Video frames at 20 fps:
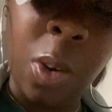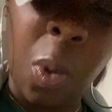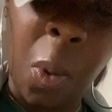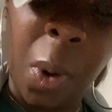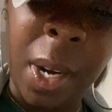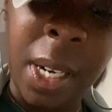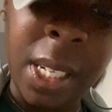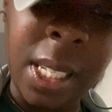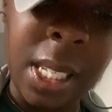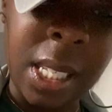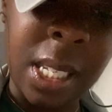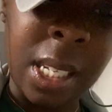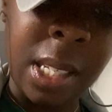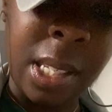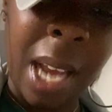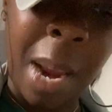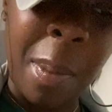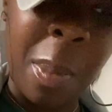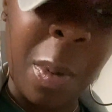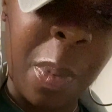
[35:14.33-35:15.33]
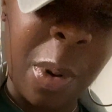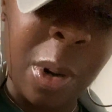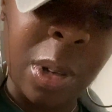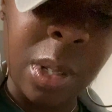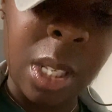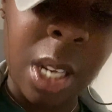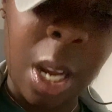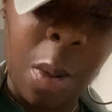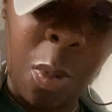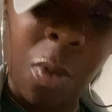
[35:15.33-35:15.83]
Or this is the type of
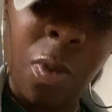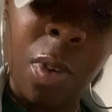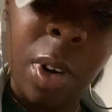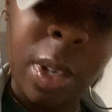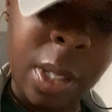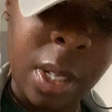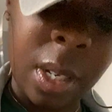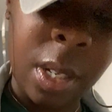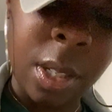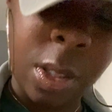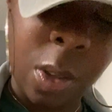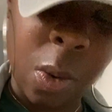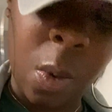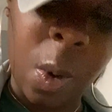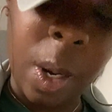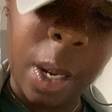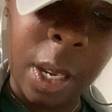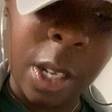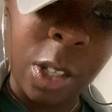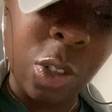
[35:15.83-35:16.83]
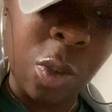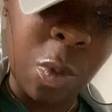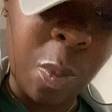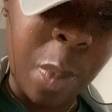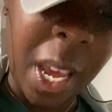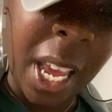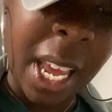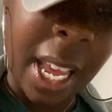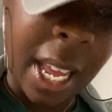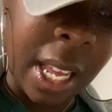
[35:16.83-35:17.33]
person that will run to the store and get you
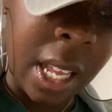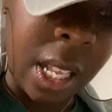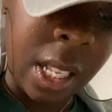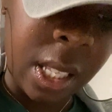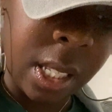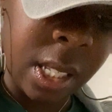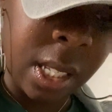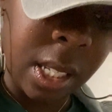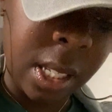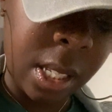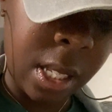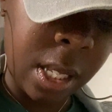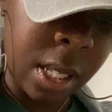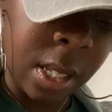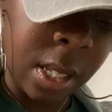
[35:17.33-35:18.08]
pads.